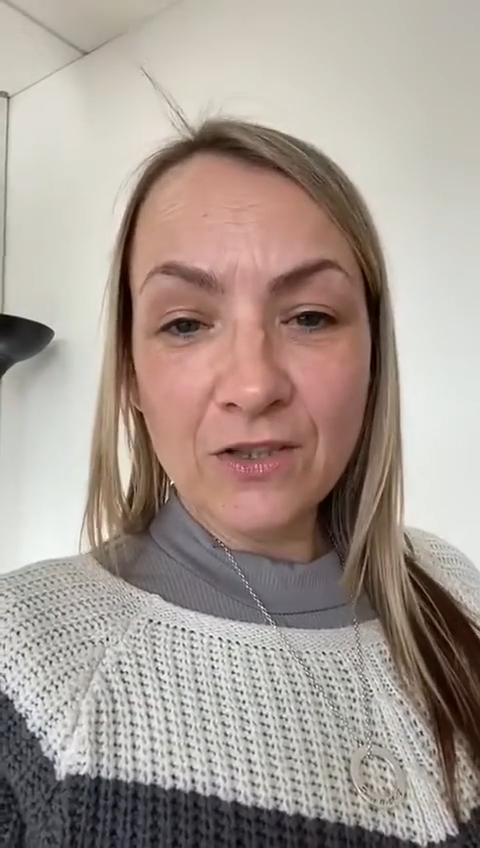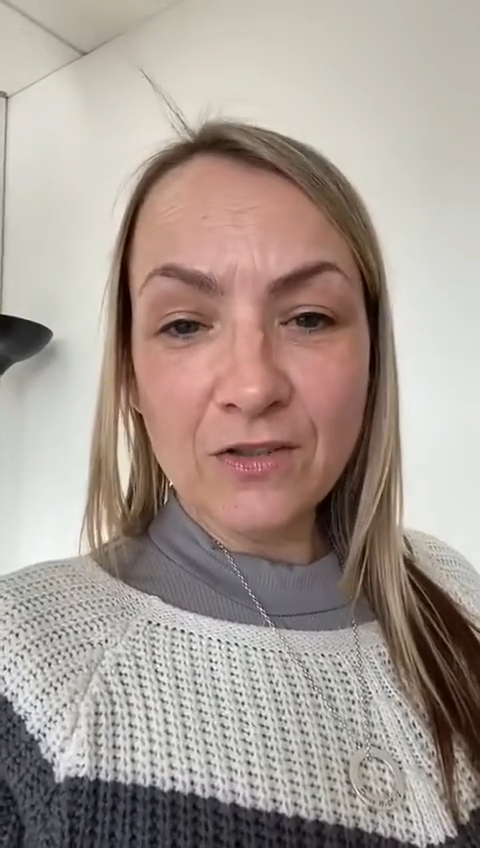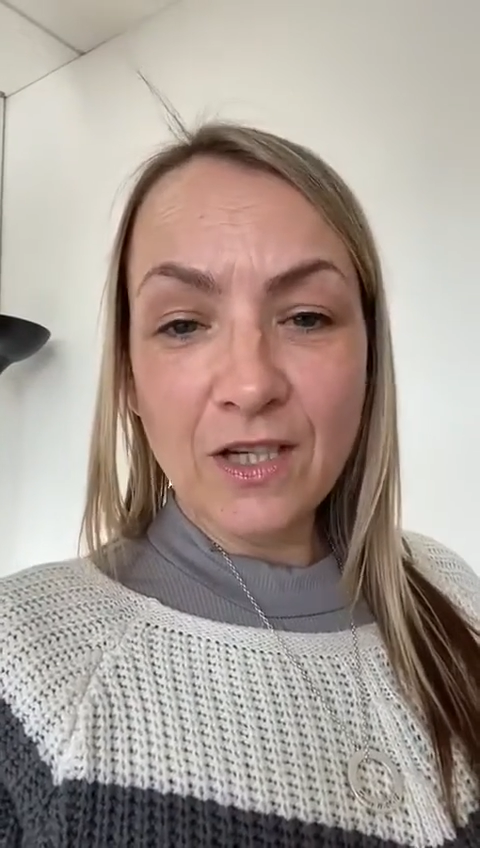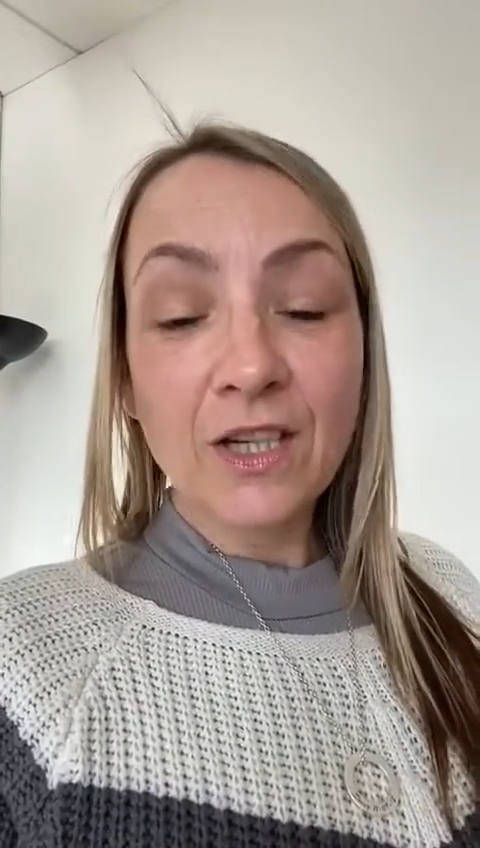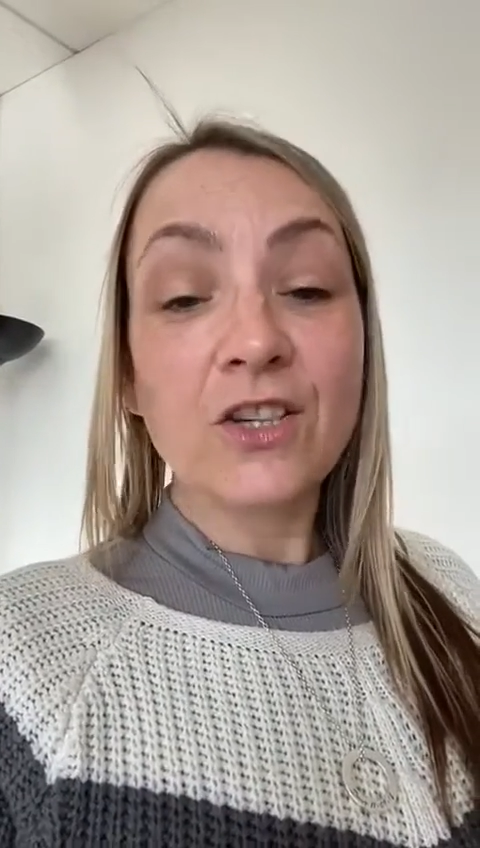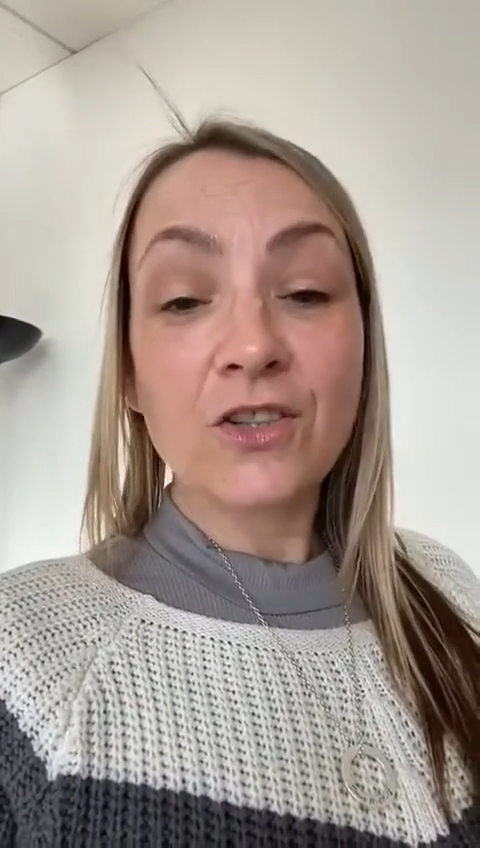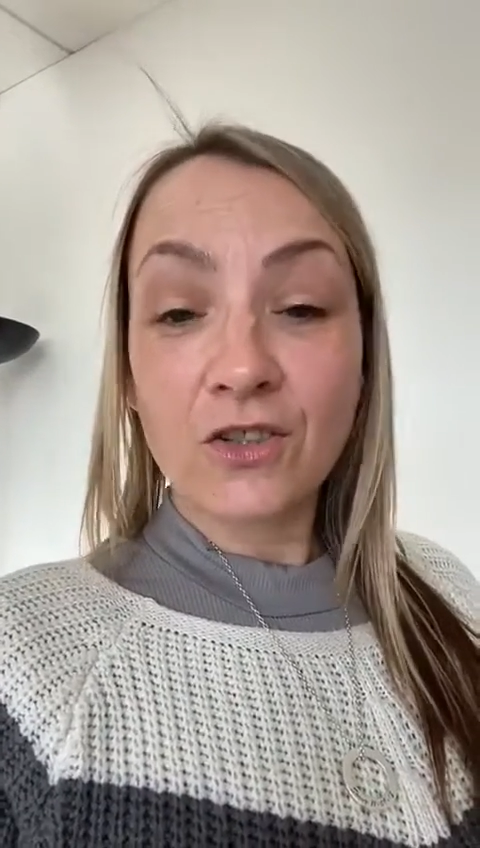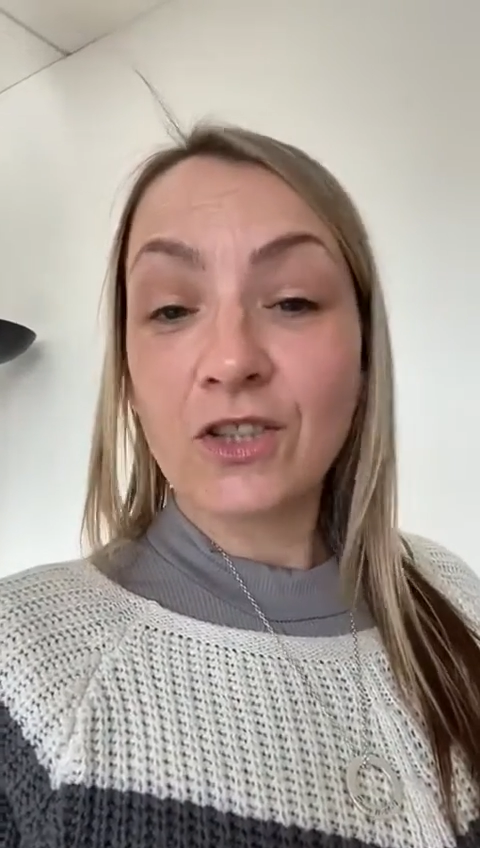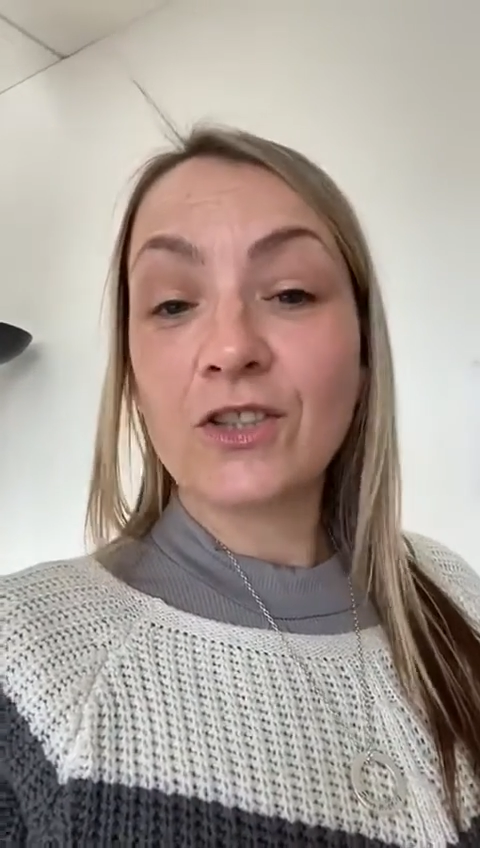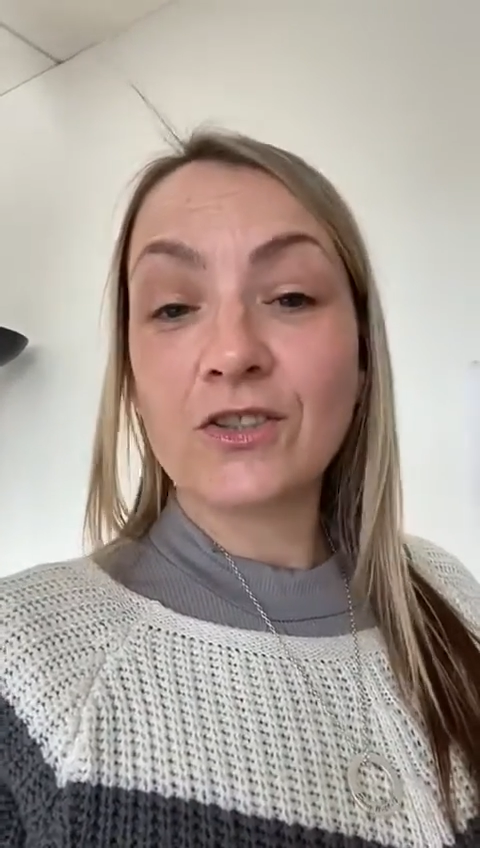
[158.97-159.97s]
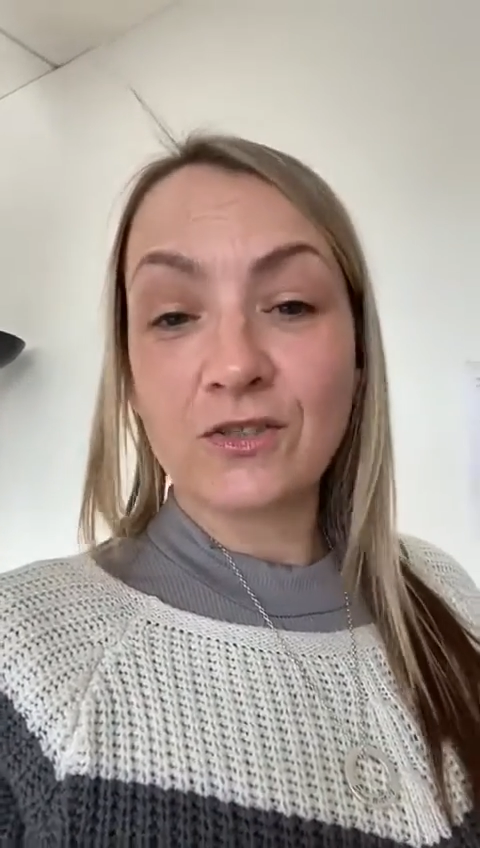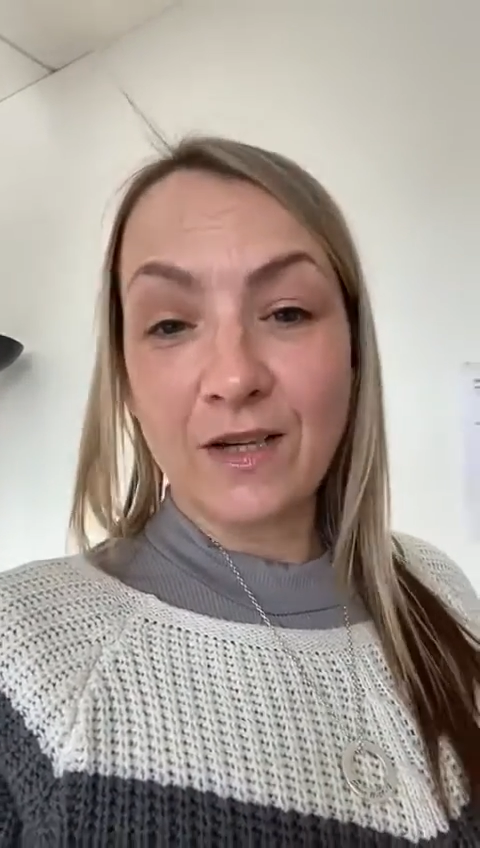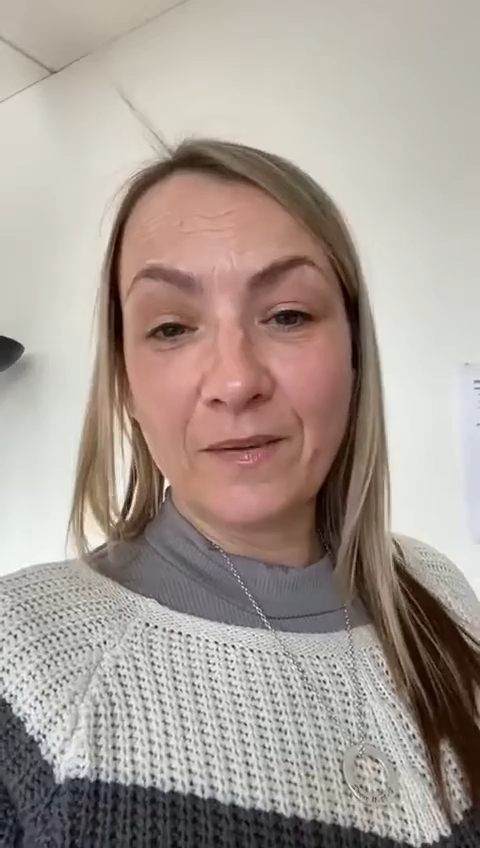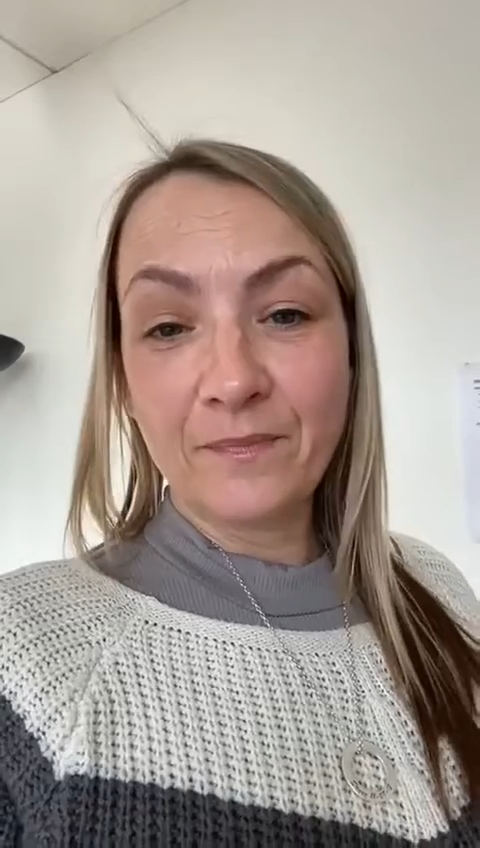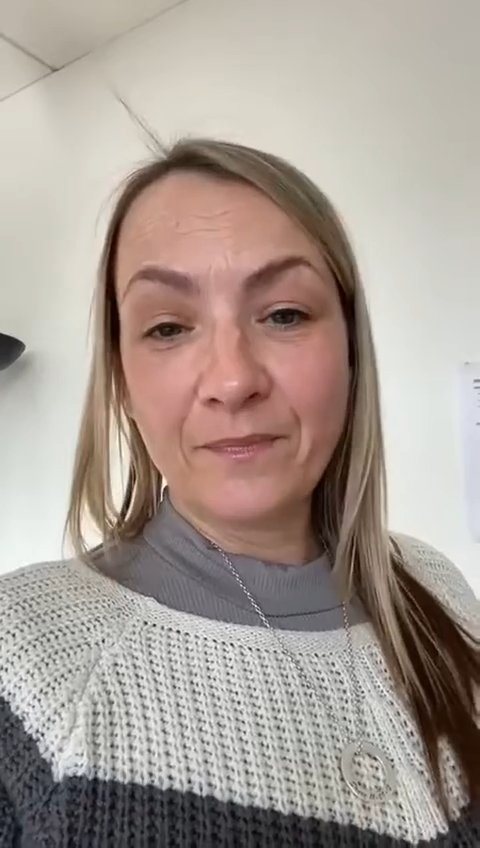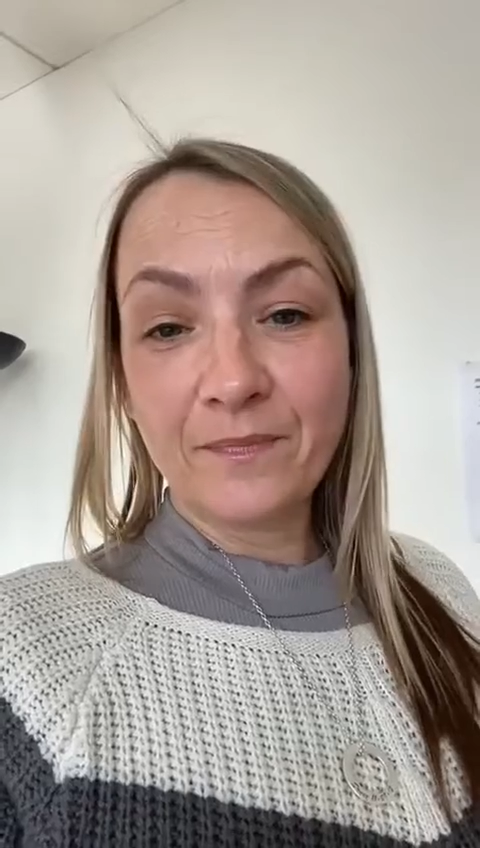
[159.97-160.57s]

do it, you can do it.